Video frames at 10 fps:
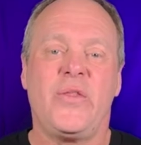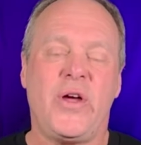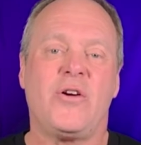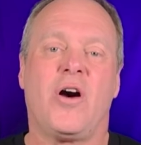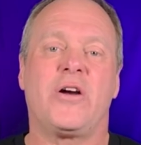
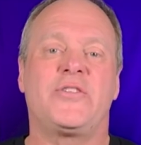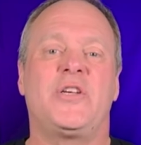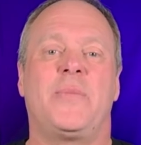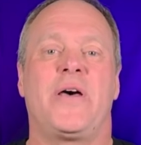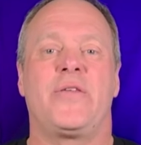There are
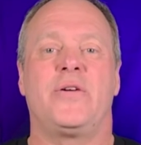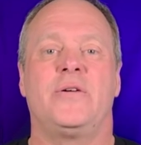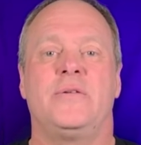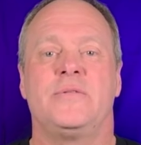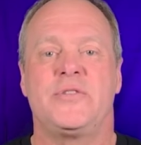some
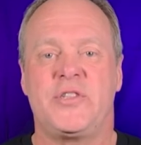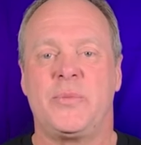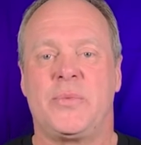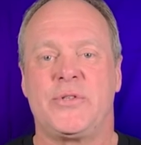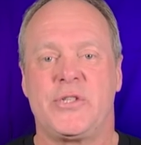other
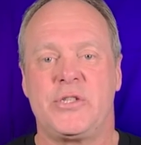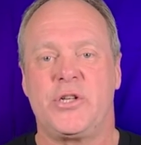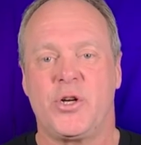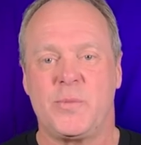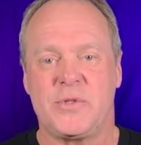symbols and
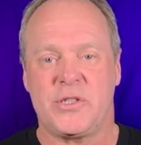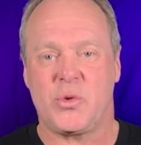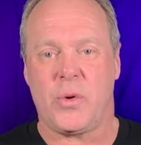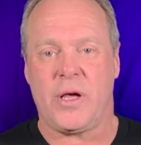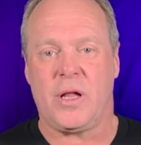terms as
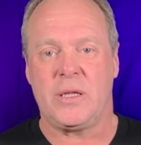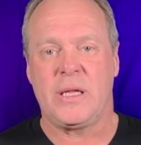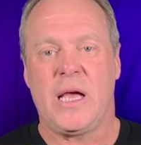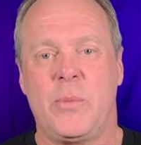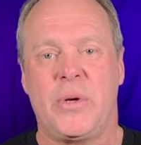well,
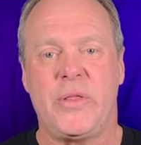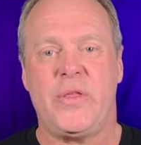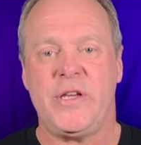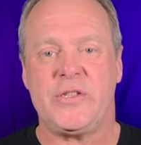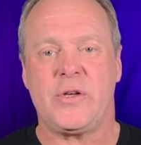but
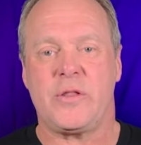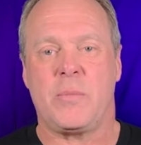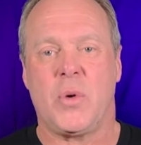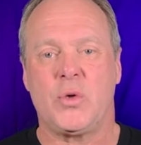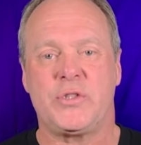these are the
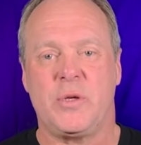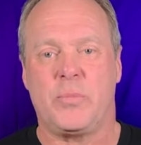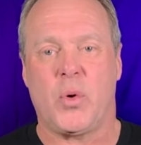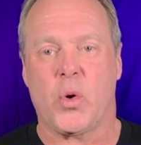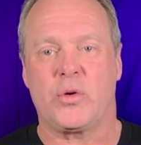most
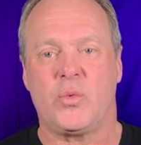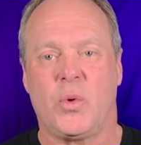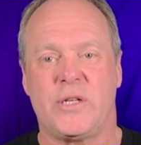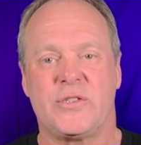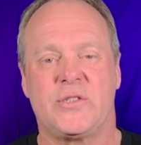important
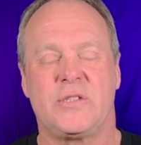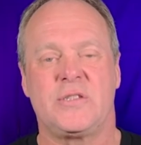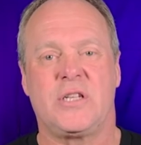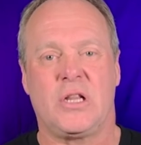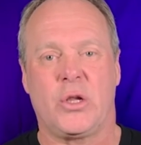ones
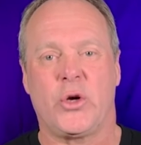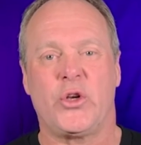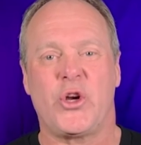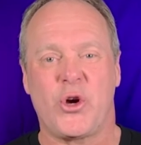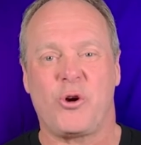to
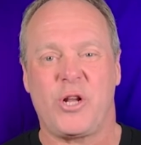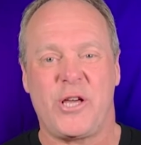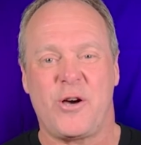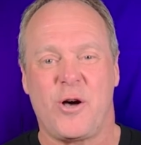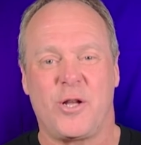learn
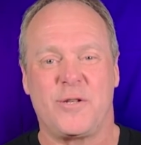early on.